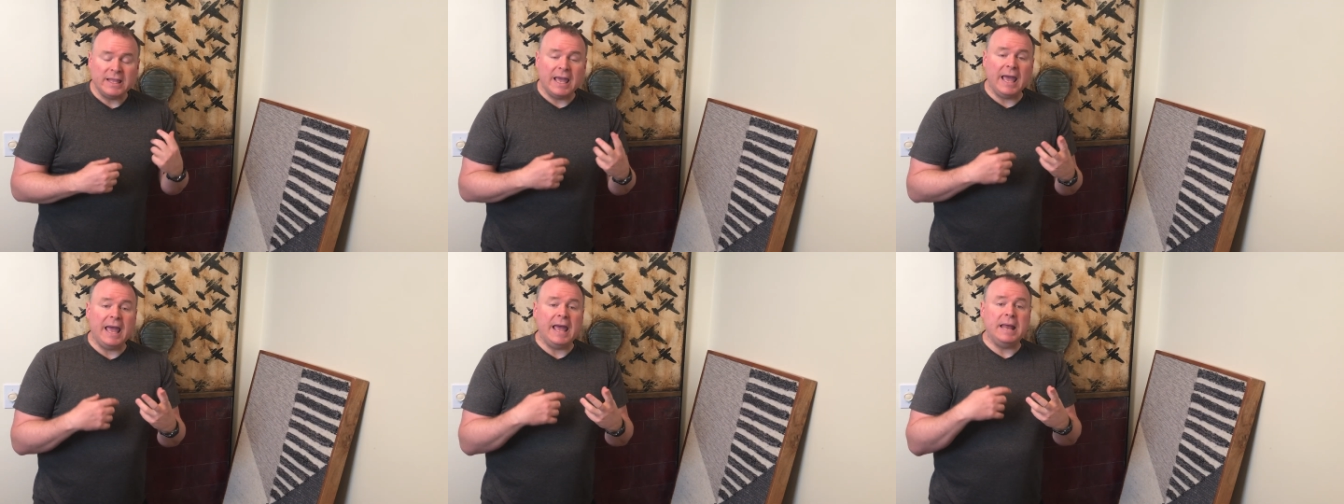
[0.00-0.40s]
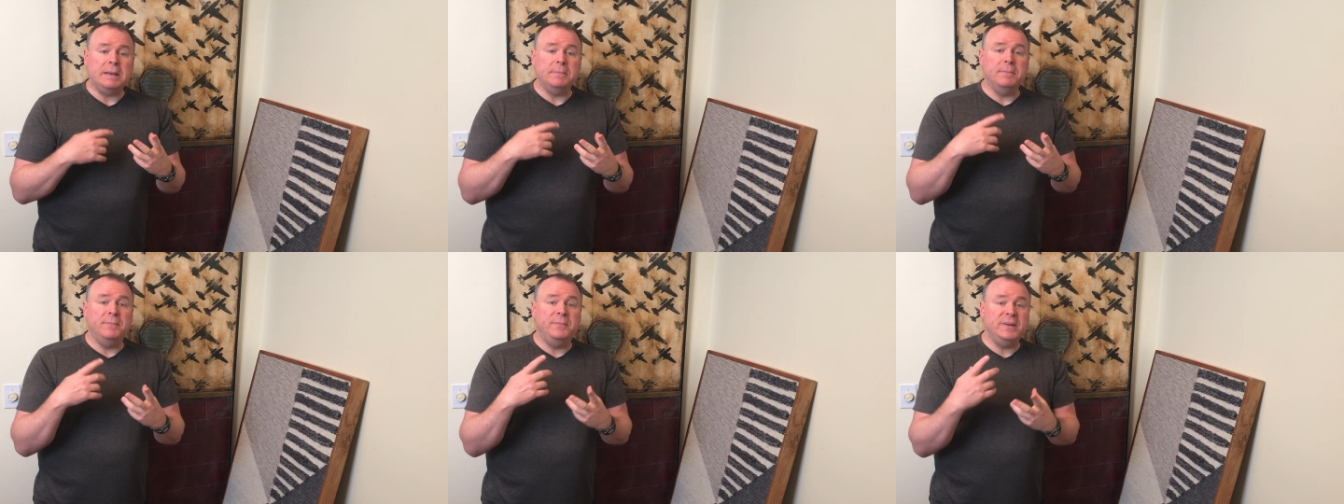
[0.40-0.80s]

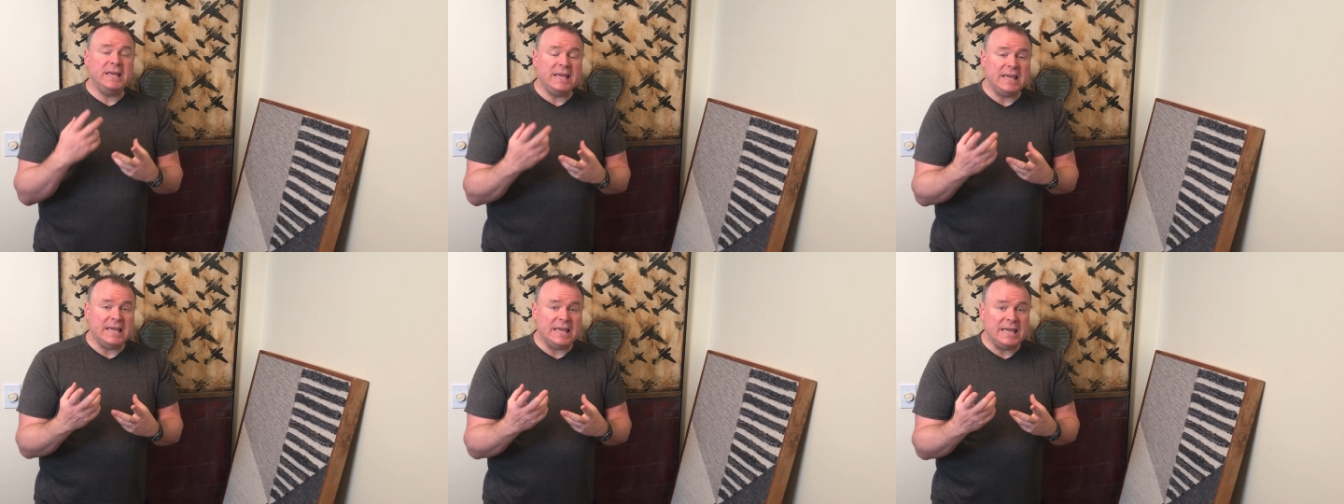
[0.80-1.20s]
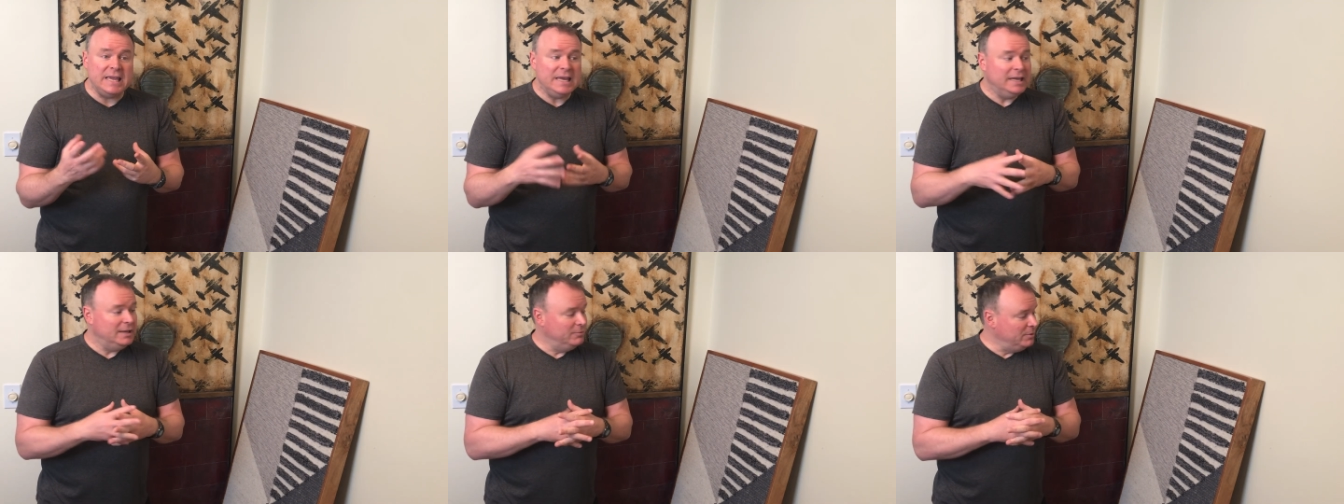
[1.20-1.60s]
And
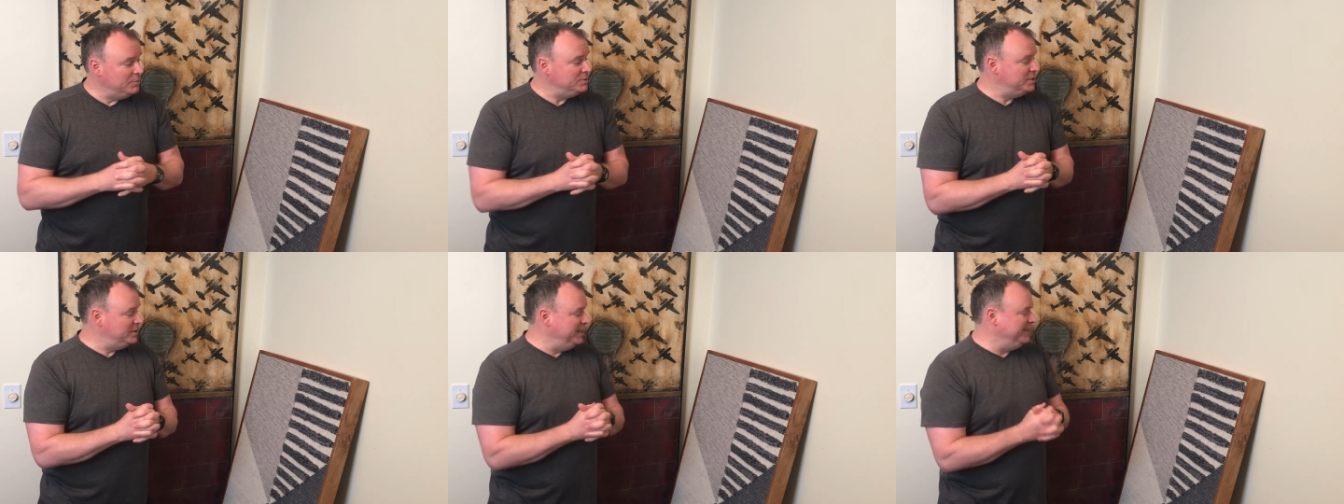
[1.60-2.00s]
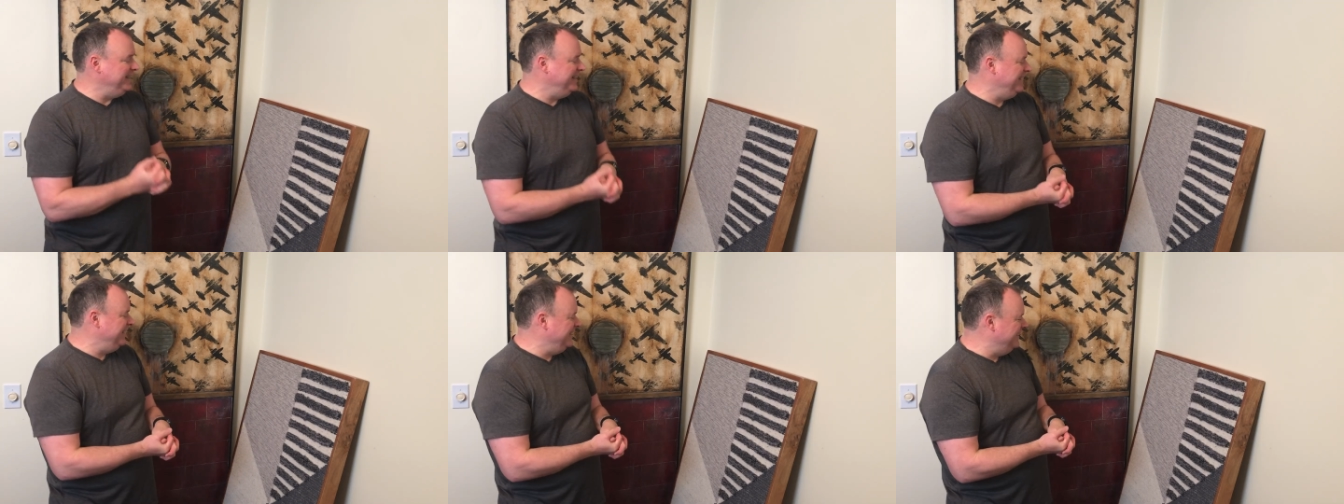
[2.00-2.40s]
B, what was
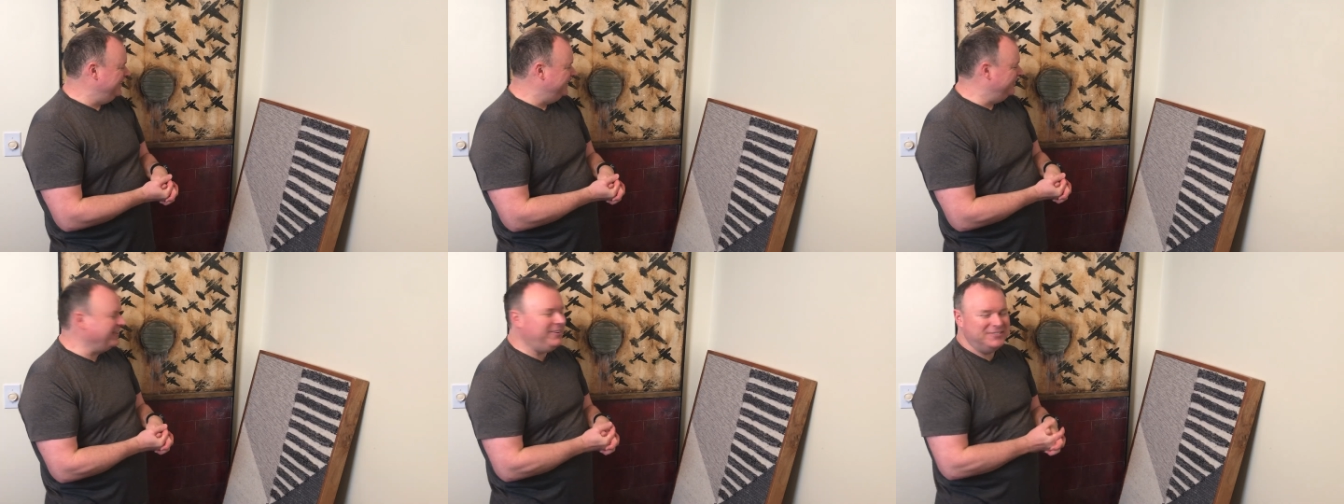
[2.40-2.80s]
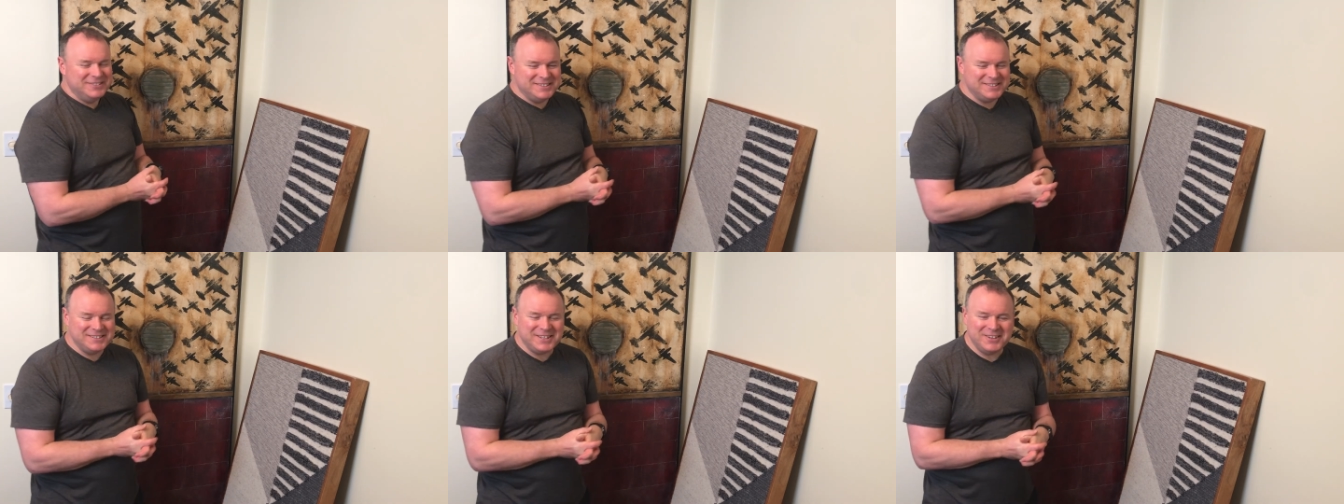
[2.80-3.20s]

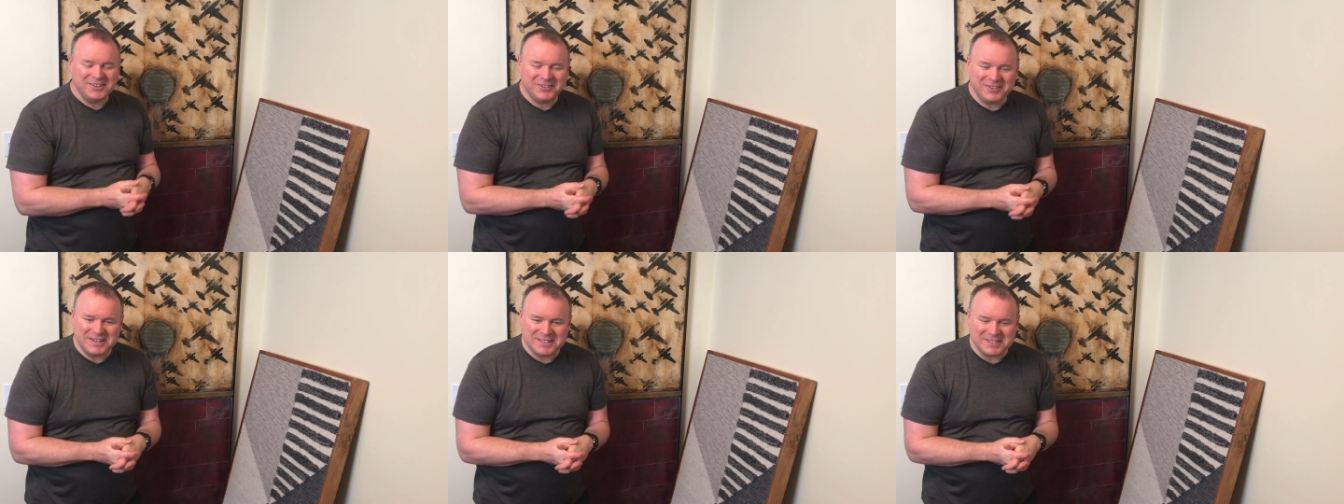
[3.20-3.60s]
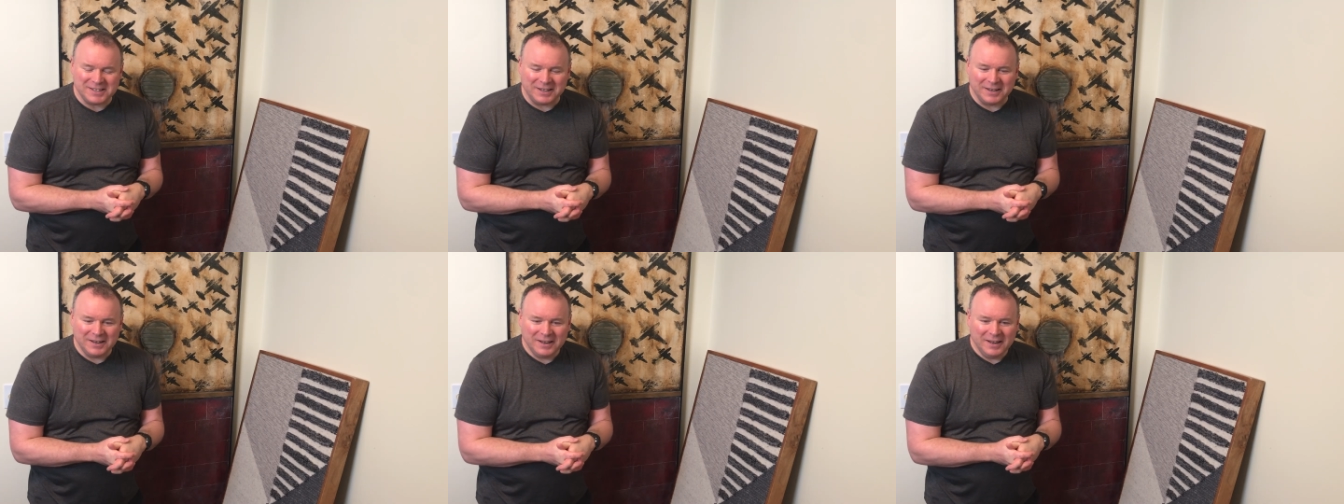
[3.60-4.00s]
his other question?